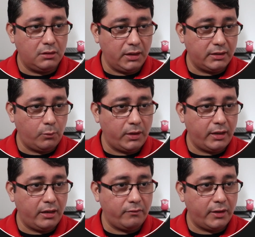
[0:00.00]
like the one I
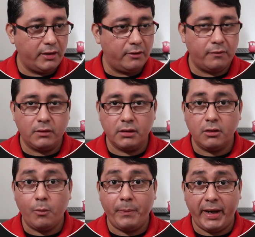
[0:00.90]
have right here for the
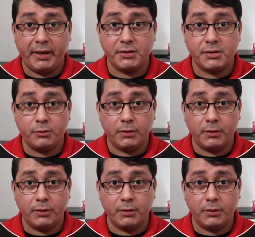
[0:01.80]
Go package,